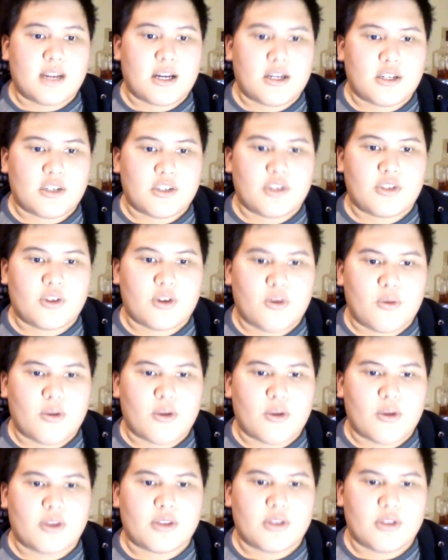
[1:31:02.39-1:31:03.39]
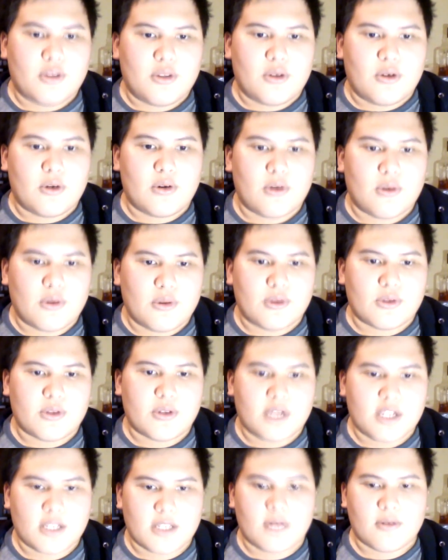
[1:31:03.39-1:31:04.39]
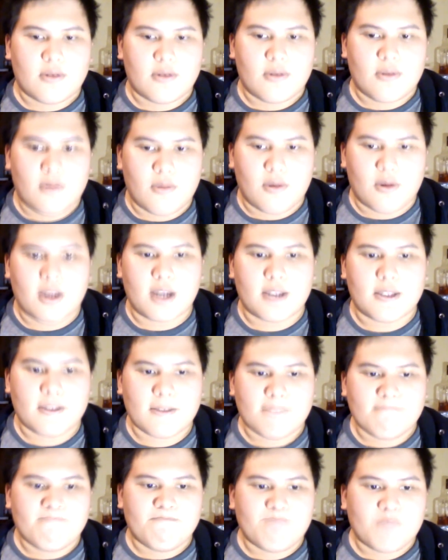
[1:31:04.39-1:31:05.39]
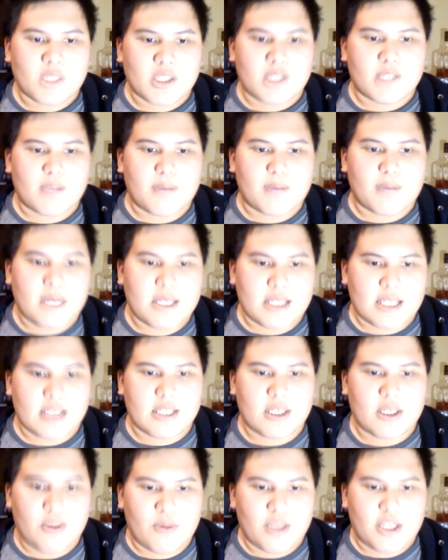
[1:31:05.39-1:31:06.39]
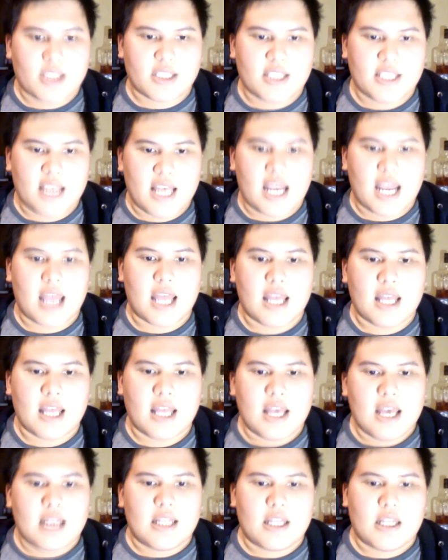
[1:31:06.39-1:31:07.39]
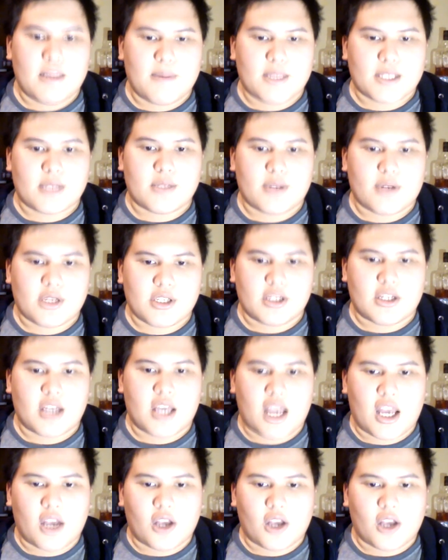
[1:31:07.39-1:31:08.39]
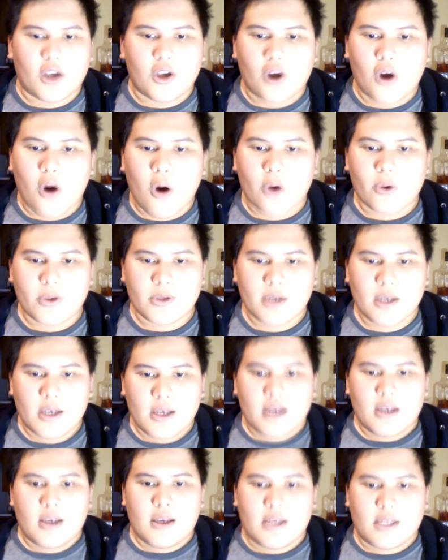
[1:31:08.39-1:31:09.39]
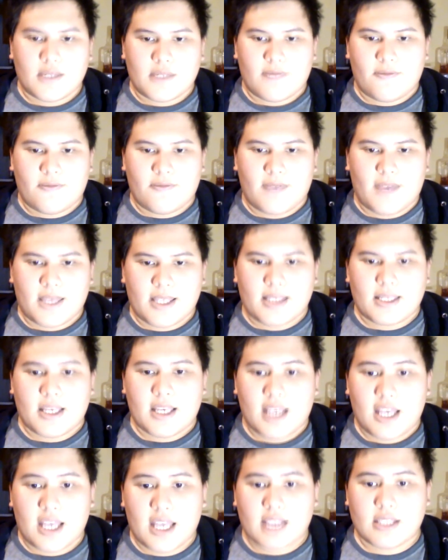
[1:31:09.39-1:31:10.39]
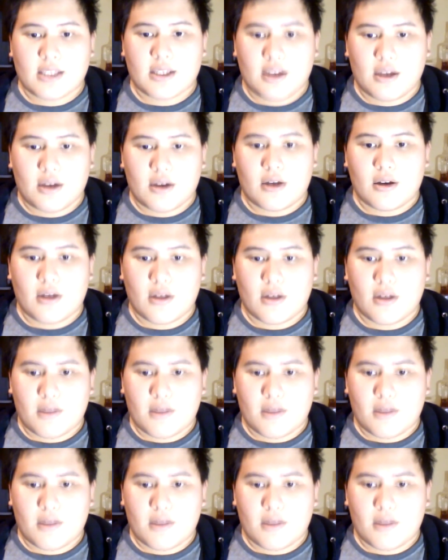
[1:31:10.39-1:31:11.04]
He's not sure what to do, so he just runs. Sprints until he reaches the dead end, then he picks a direction and goes. His feet hit